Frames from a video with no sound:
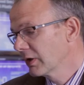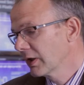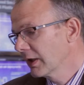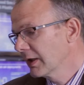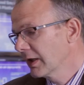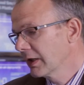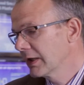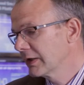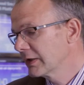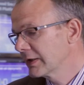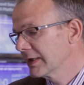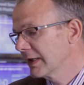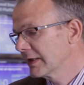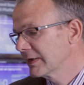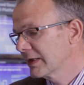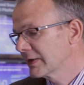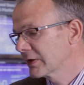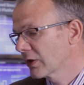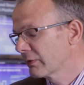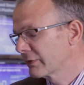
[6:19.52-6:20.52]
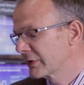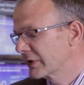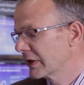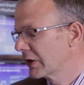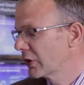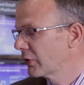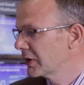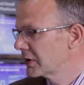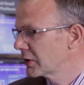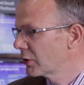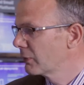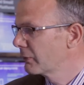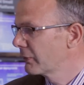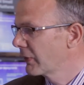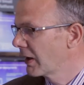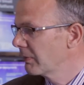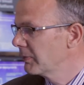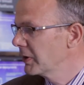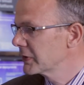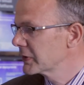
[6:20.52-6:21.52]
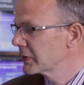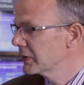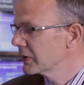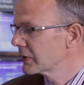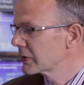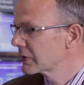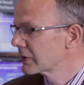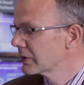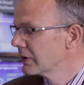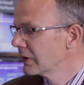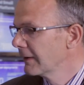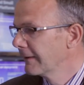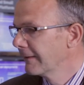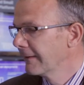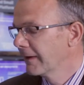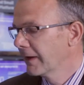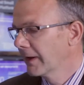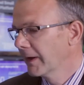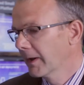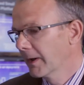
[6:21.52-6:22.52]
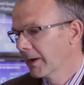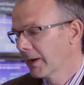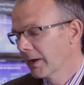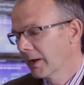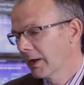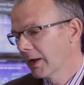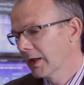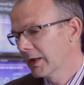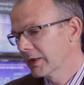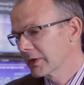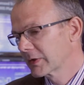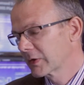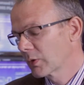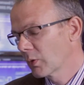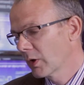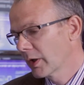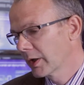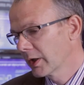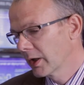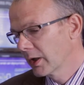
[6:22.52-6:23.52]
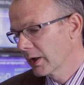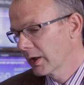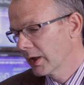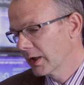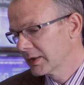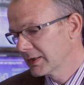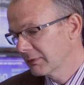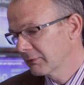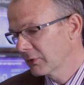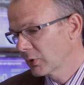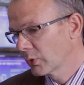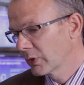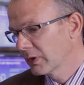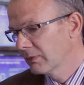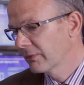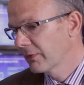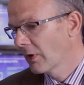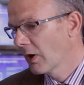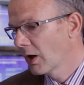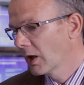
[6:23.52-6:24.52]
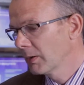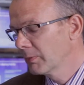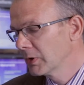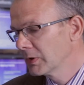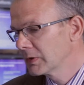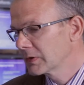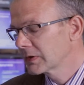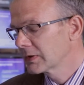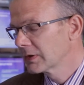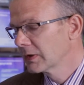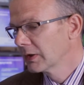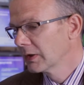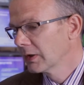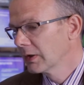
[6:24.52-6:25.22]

It is obviously critical for our business. It's quite a difficult environment